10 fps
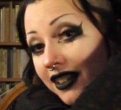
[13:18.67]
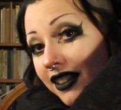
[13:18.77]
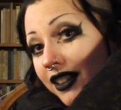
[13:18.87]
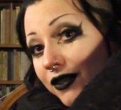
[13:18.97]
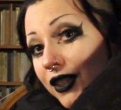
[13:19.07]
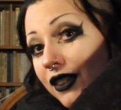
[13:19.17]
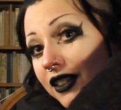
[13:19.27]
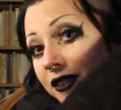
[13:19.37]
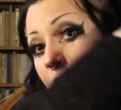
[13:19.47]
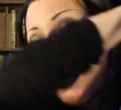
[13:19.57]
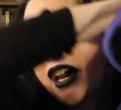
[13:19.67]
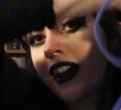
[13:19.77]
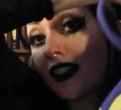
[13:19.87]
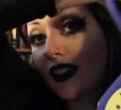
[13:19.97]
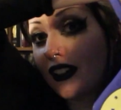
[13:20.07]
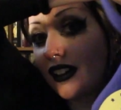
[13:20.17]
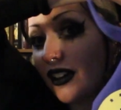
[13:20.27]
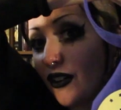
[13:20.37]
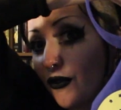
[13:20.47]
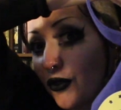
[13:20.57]
it lives in this bag
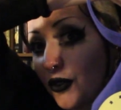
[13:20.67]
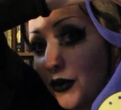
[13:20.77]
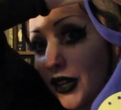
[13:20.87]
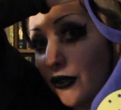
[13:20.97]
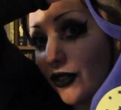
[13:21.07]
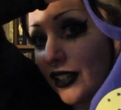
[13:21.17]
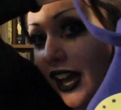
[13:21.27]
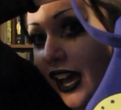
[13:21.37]
from my friend